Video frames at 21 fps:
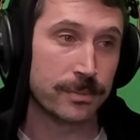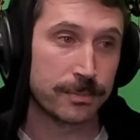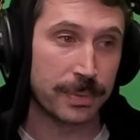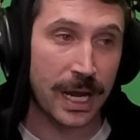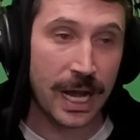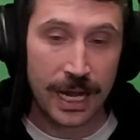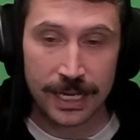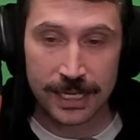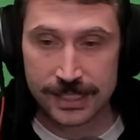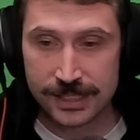
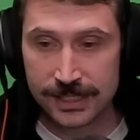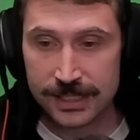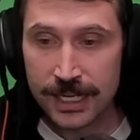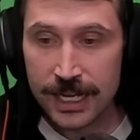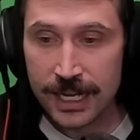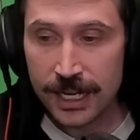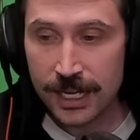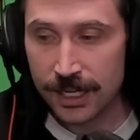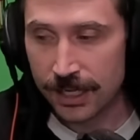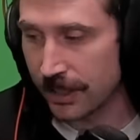boss,
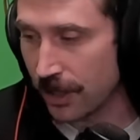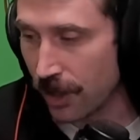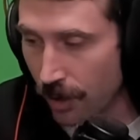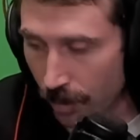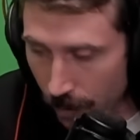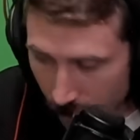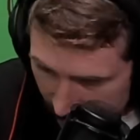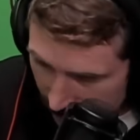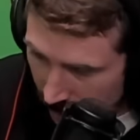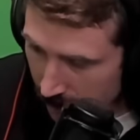you know,
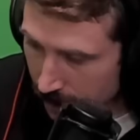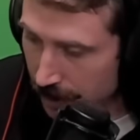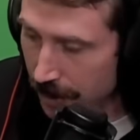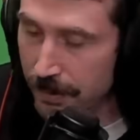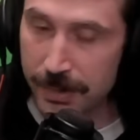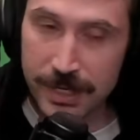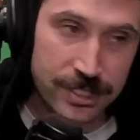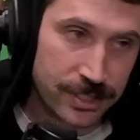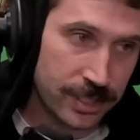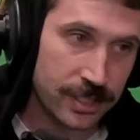with their
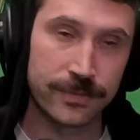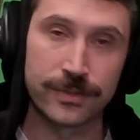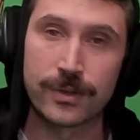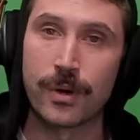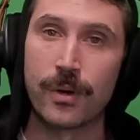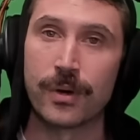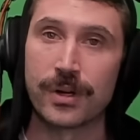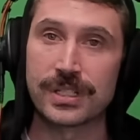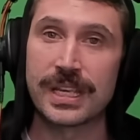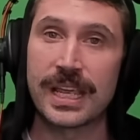permission, of
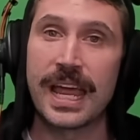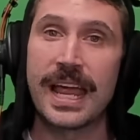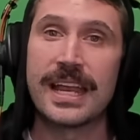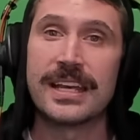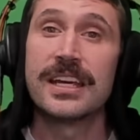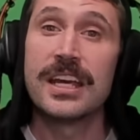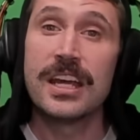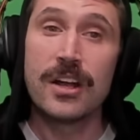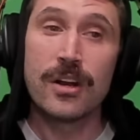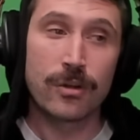course, and
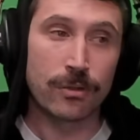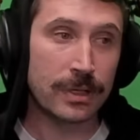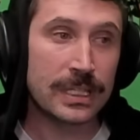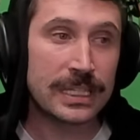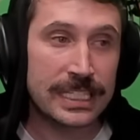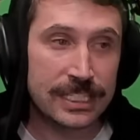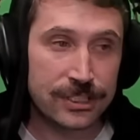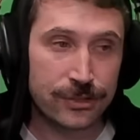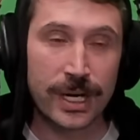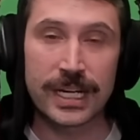
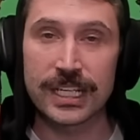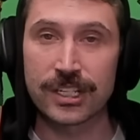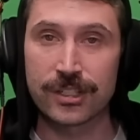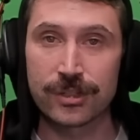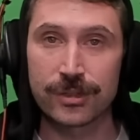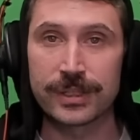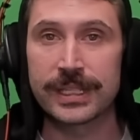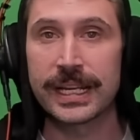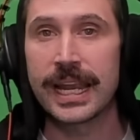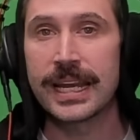really try to
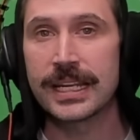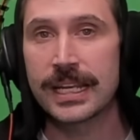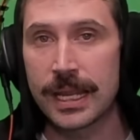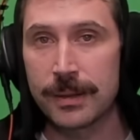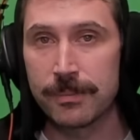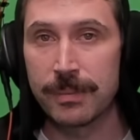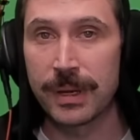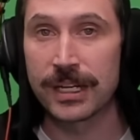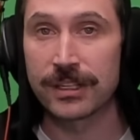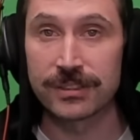create a
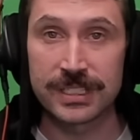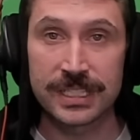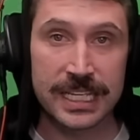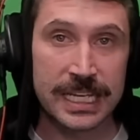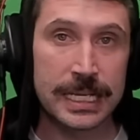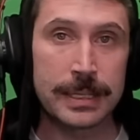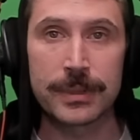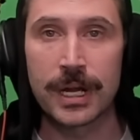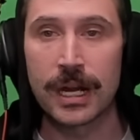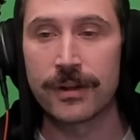better
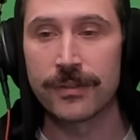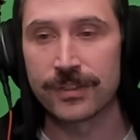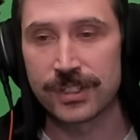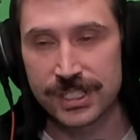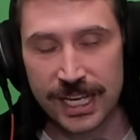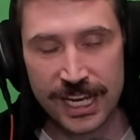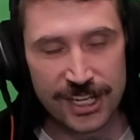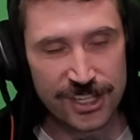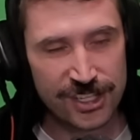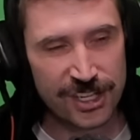team
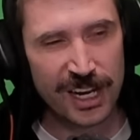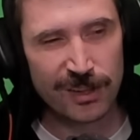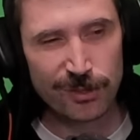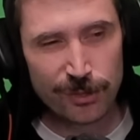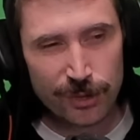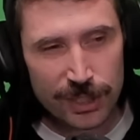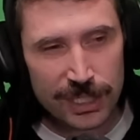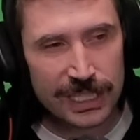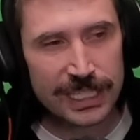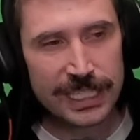conversation. I
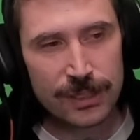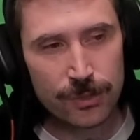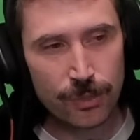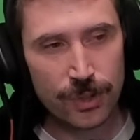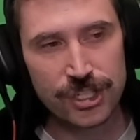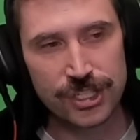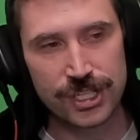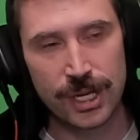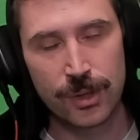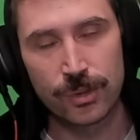really
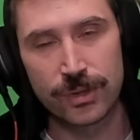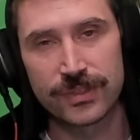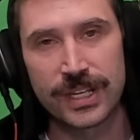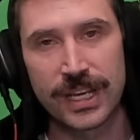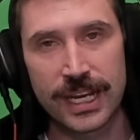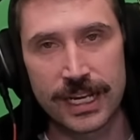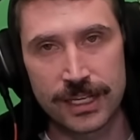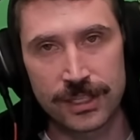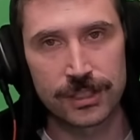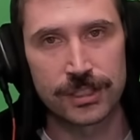wish I would have
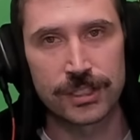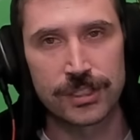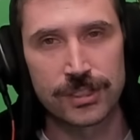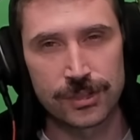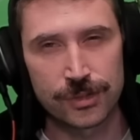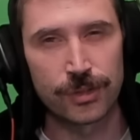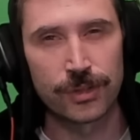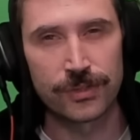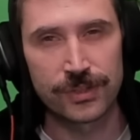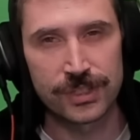taken the
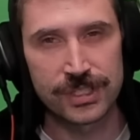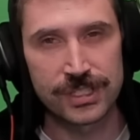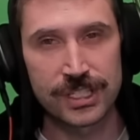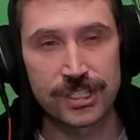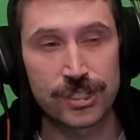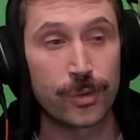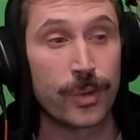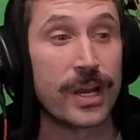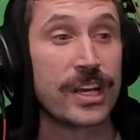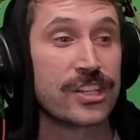control of the
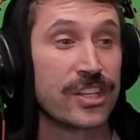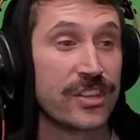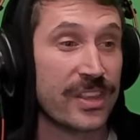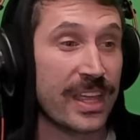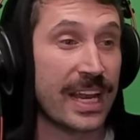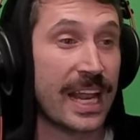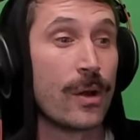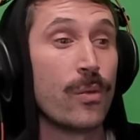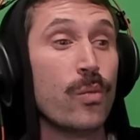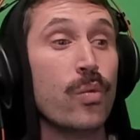situation
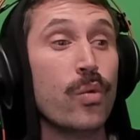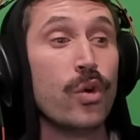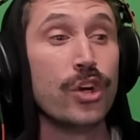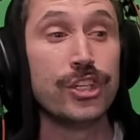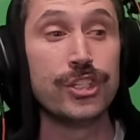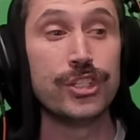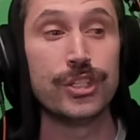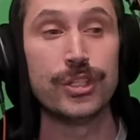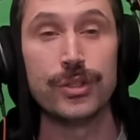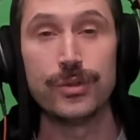that I
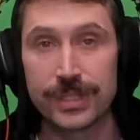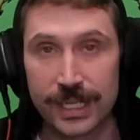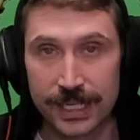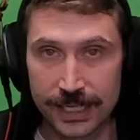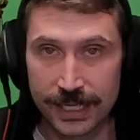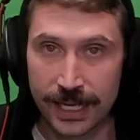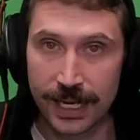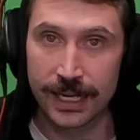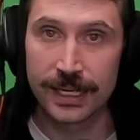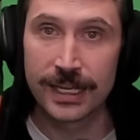would do
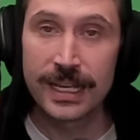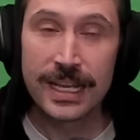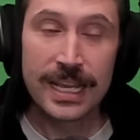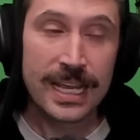today.